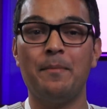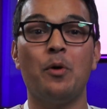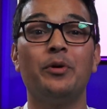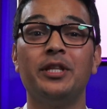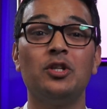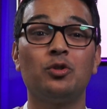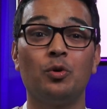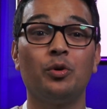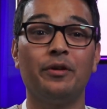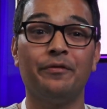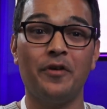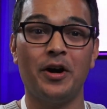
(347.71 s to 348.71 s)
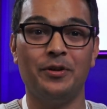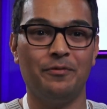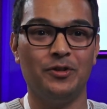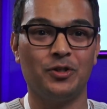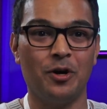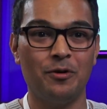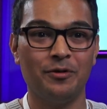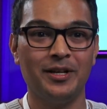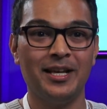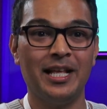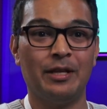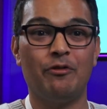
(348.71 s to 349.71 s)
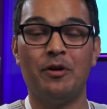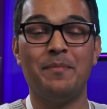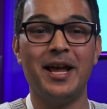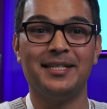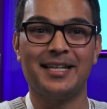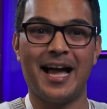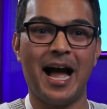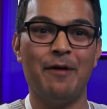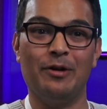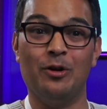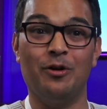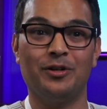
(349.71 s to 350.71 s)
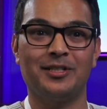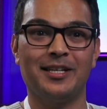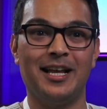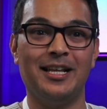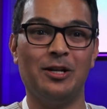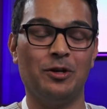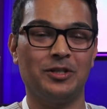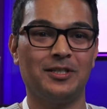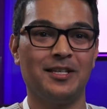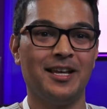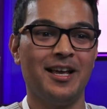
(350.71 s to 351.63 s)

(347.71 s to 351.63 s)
But when they saw the final result, they were amazed at how it looked, and it looks